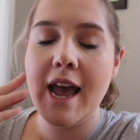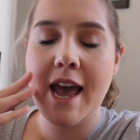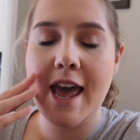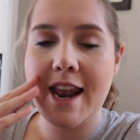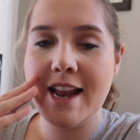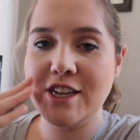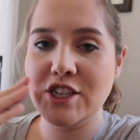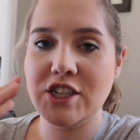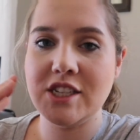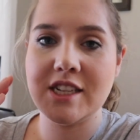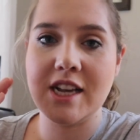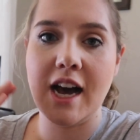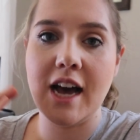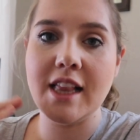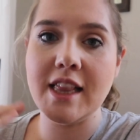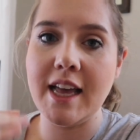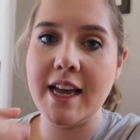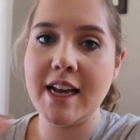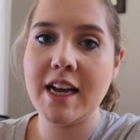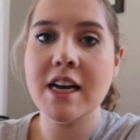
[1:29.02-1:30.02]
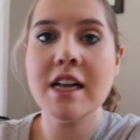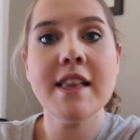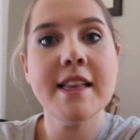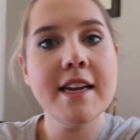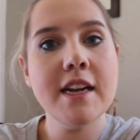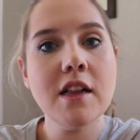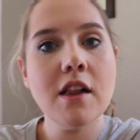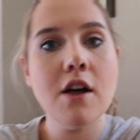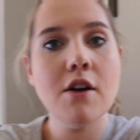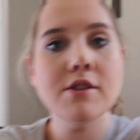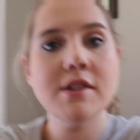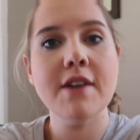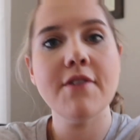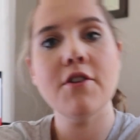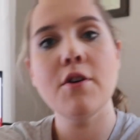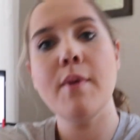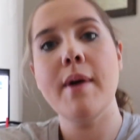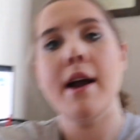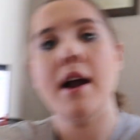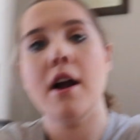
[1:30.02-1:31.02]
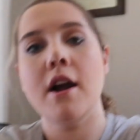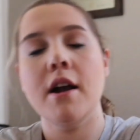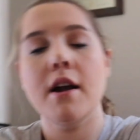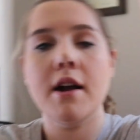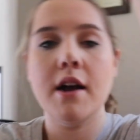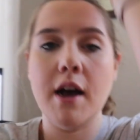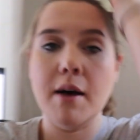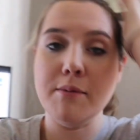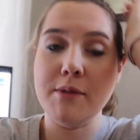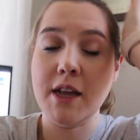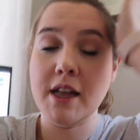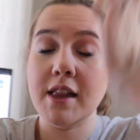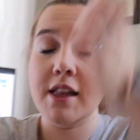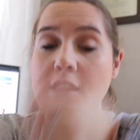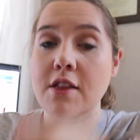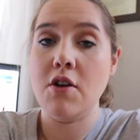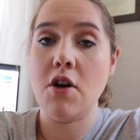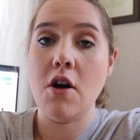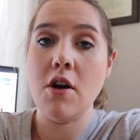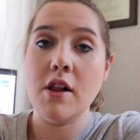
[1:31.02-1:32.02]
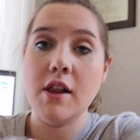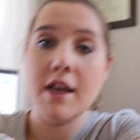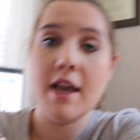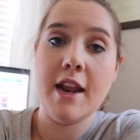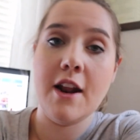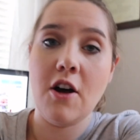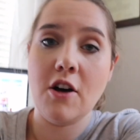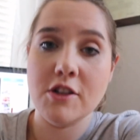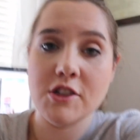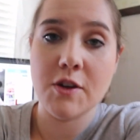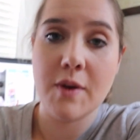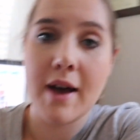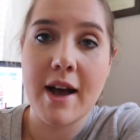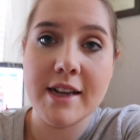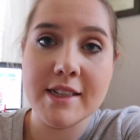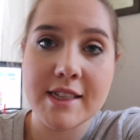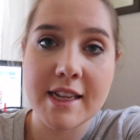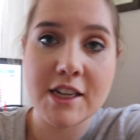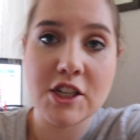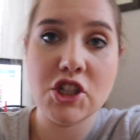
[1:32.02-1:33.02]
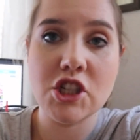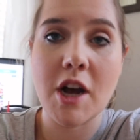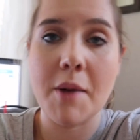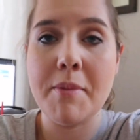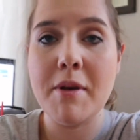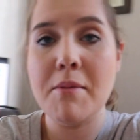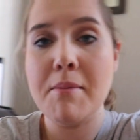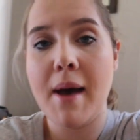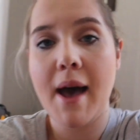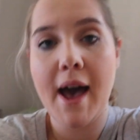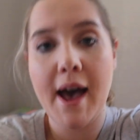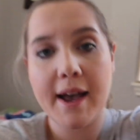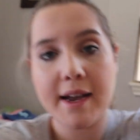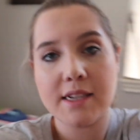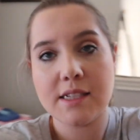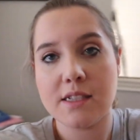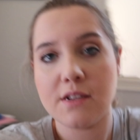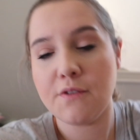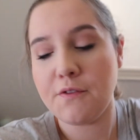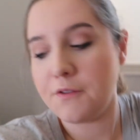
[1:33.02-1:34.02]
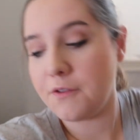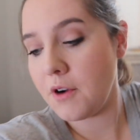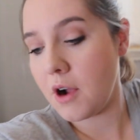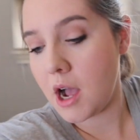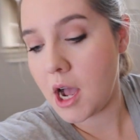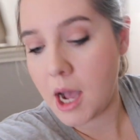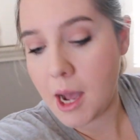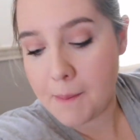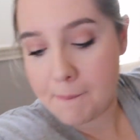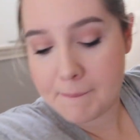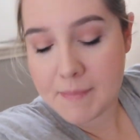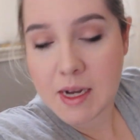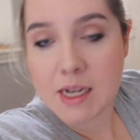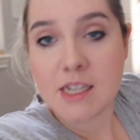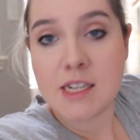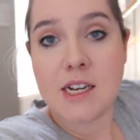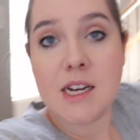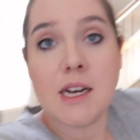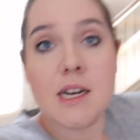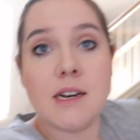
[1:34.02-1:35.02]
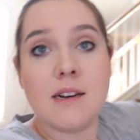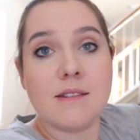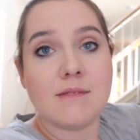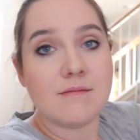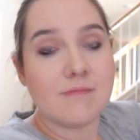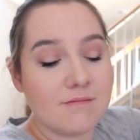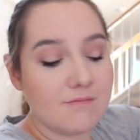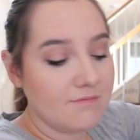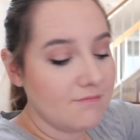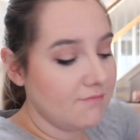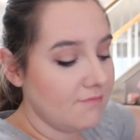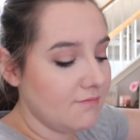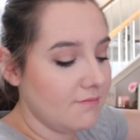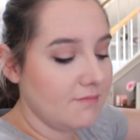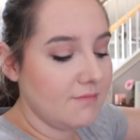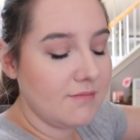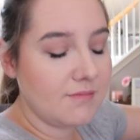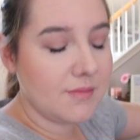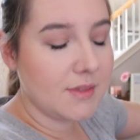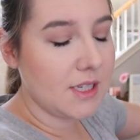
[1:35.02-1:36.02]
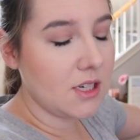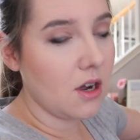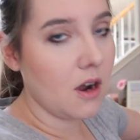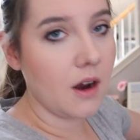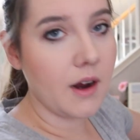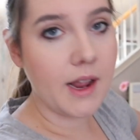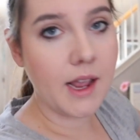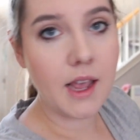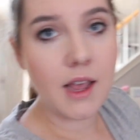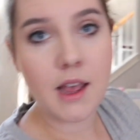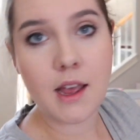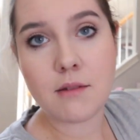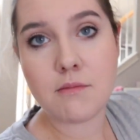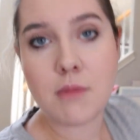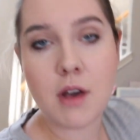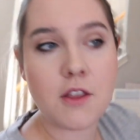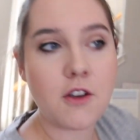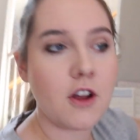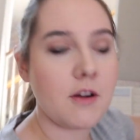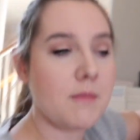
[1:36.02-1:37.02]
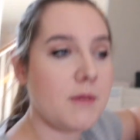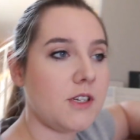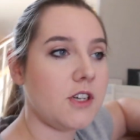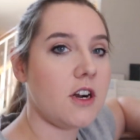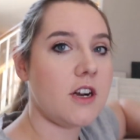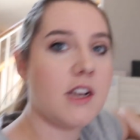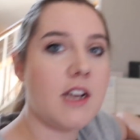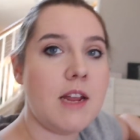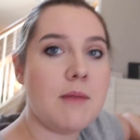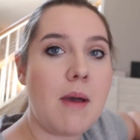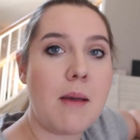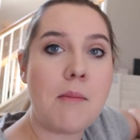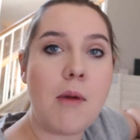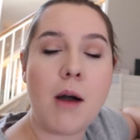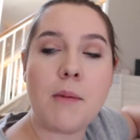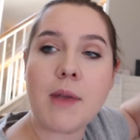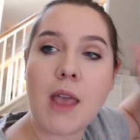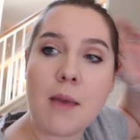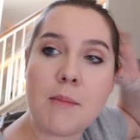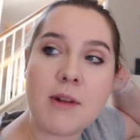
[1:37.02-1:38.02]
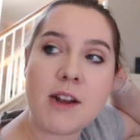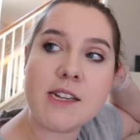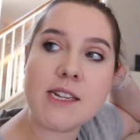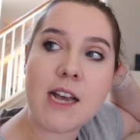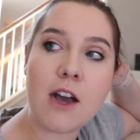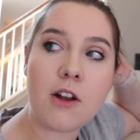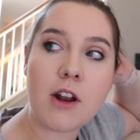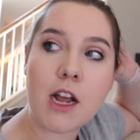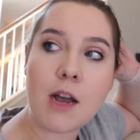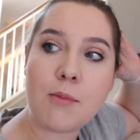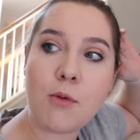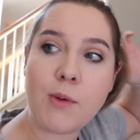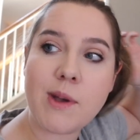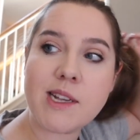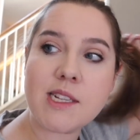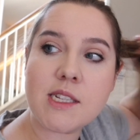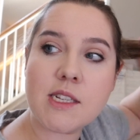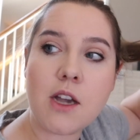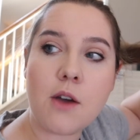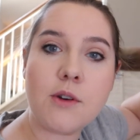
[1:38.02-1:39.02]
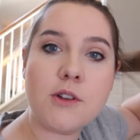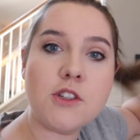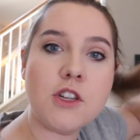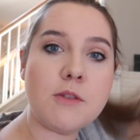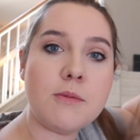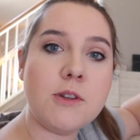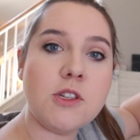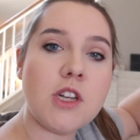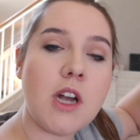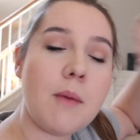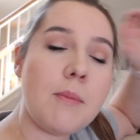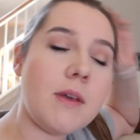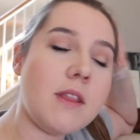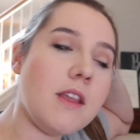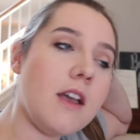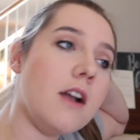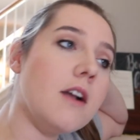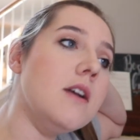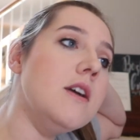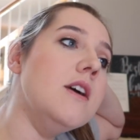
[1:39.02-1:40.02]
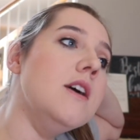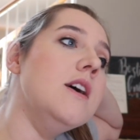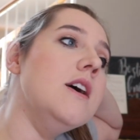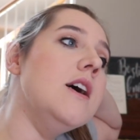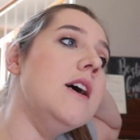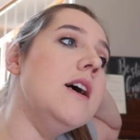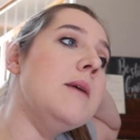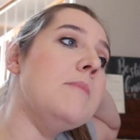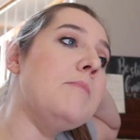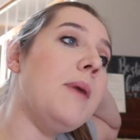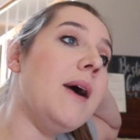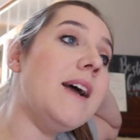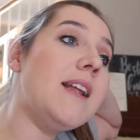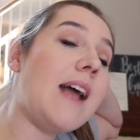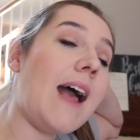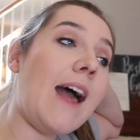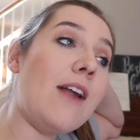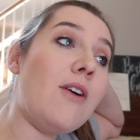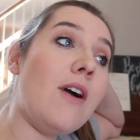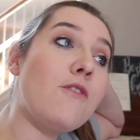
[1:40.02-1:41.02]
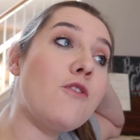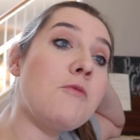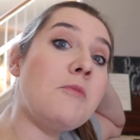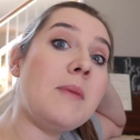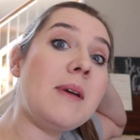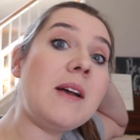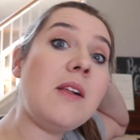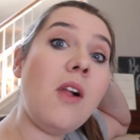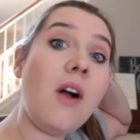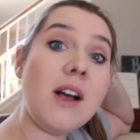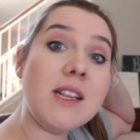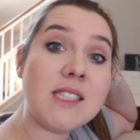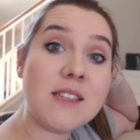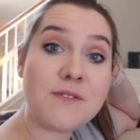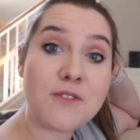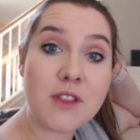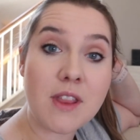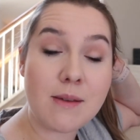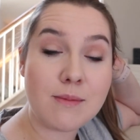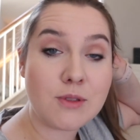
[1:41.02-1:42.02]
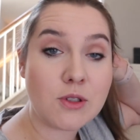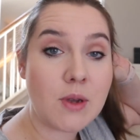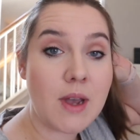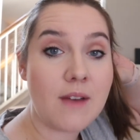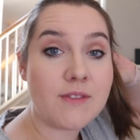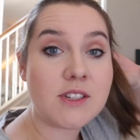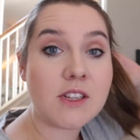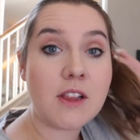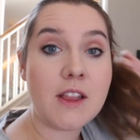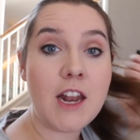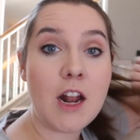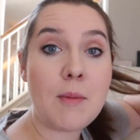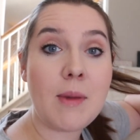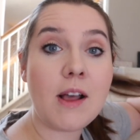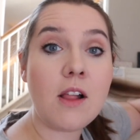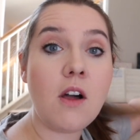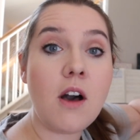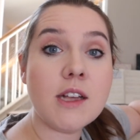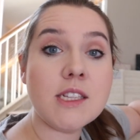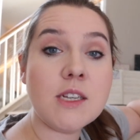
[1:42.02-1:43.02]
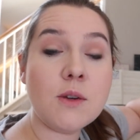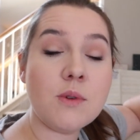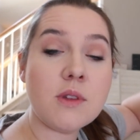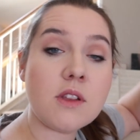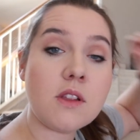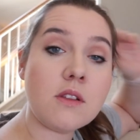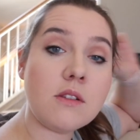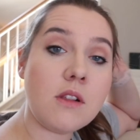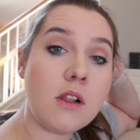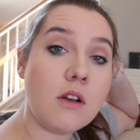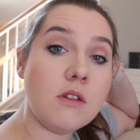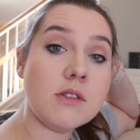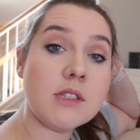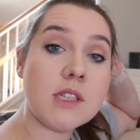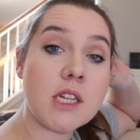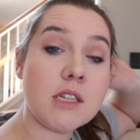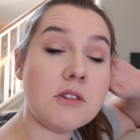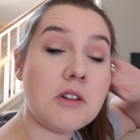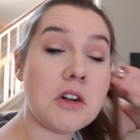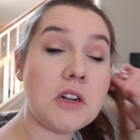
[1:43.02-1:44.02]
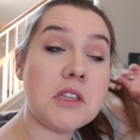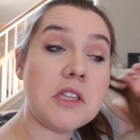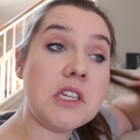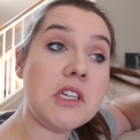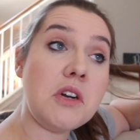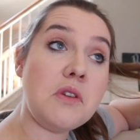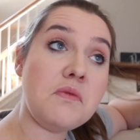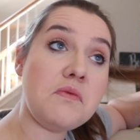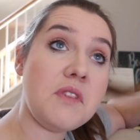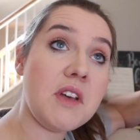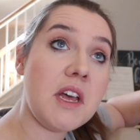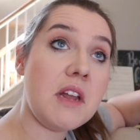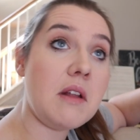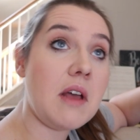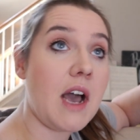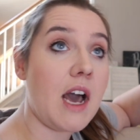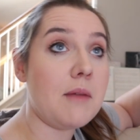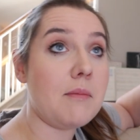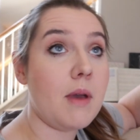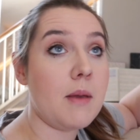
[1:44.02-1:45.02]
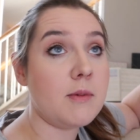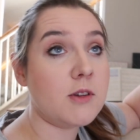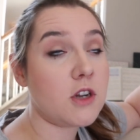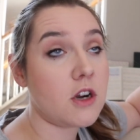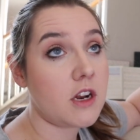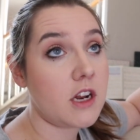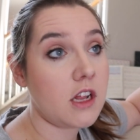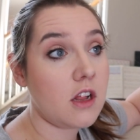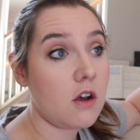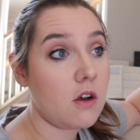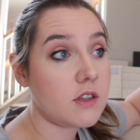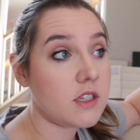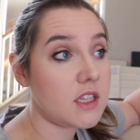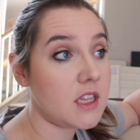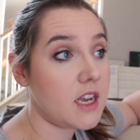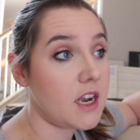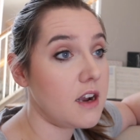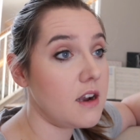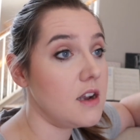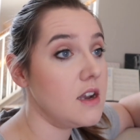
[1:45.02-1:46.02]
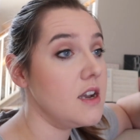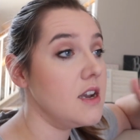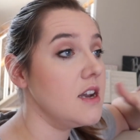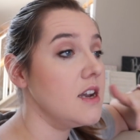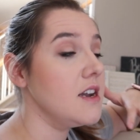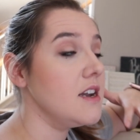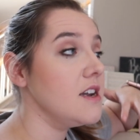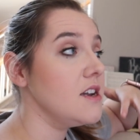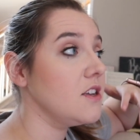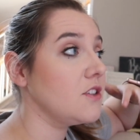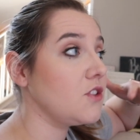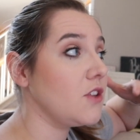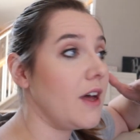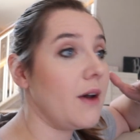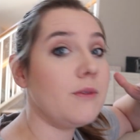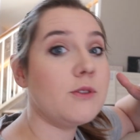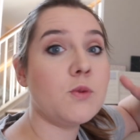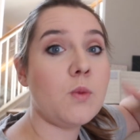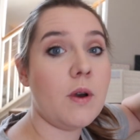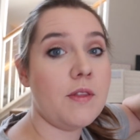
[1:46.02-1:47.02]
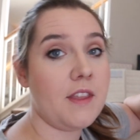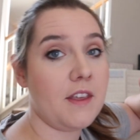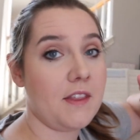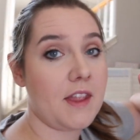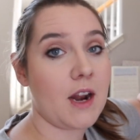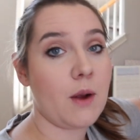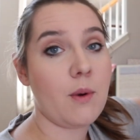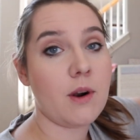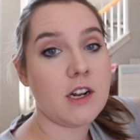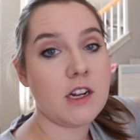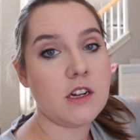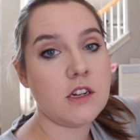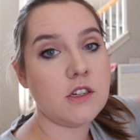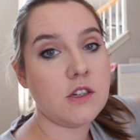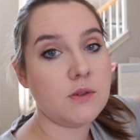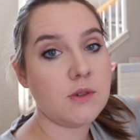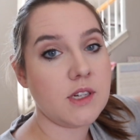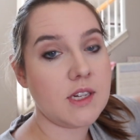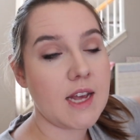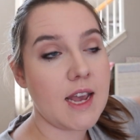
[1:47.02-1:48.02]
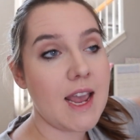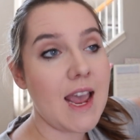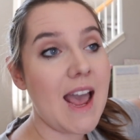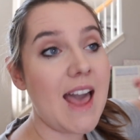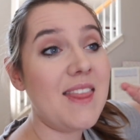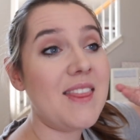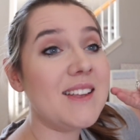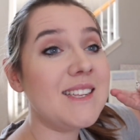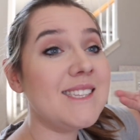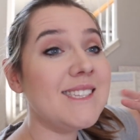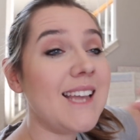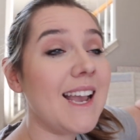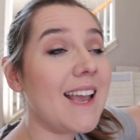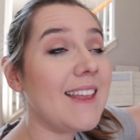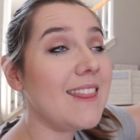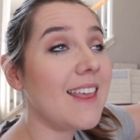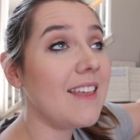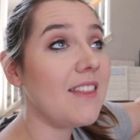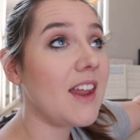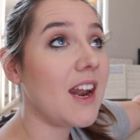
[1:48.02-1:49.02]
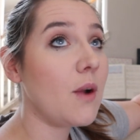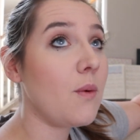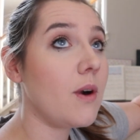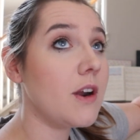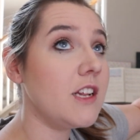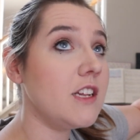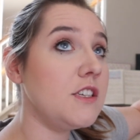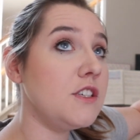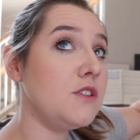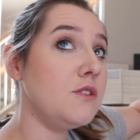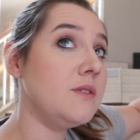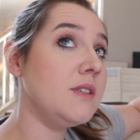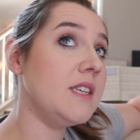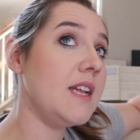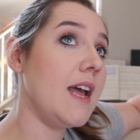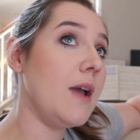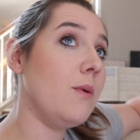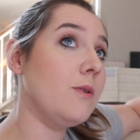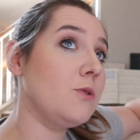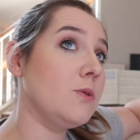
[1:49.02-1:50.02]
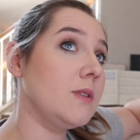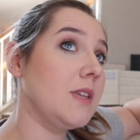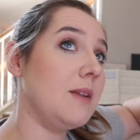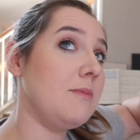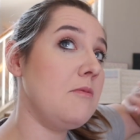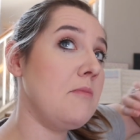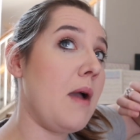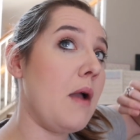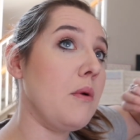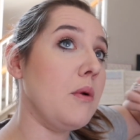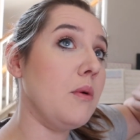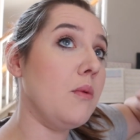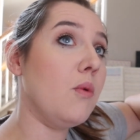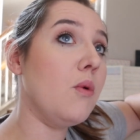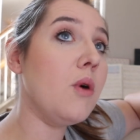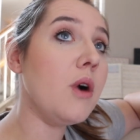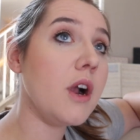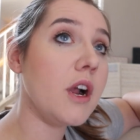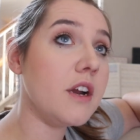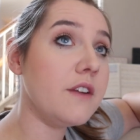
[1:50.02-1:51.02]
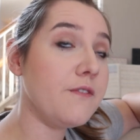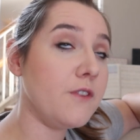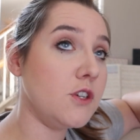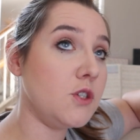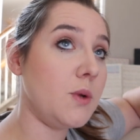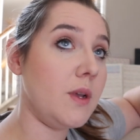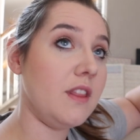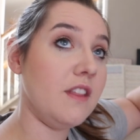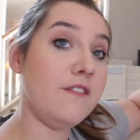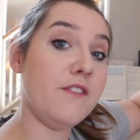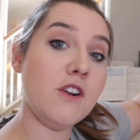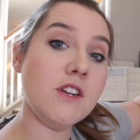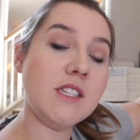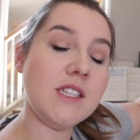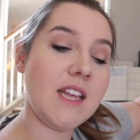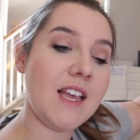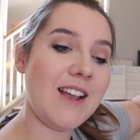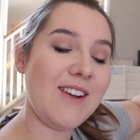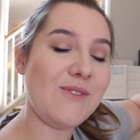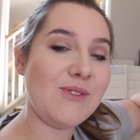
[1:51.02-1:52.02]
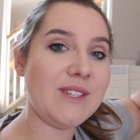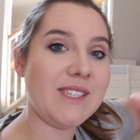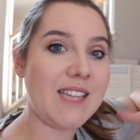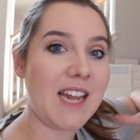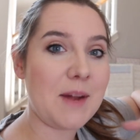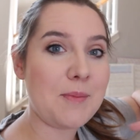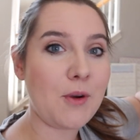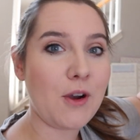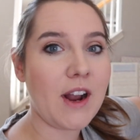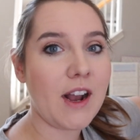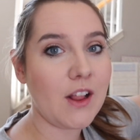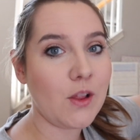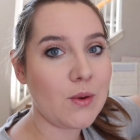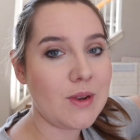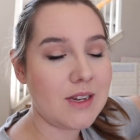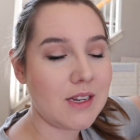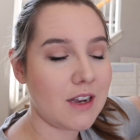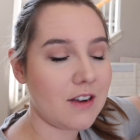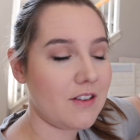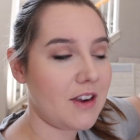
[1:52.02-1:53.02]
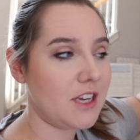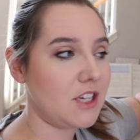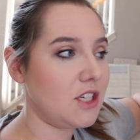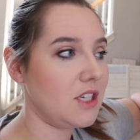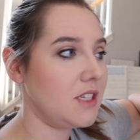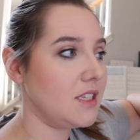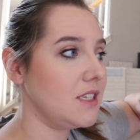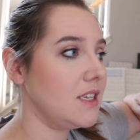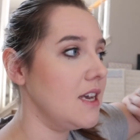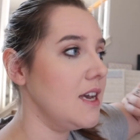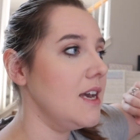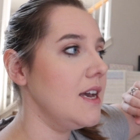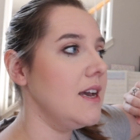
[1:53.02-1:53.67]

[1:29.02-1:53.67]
It has just got like clean clothes everywhere. Um, luckily they're all clean. It also has like shopping bags from Target and Motherhood Maternity. My mom came into town a couple weeks ago and took me shopping there. But I don't have room in my closet for them. So I have to clean out my closet with clothes that currently don't fit. Add my maternity clothes in there. So that was one thing that I wanted to do today. And the second thing that I wanted to do today, which was gonna be my reward for doing the first thing, was set up our Halloween decorations.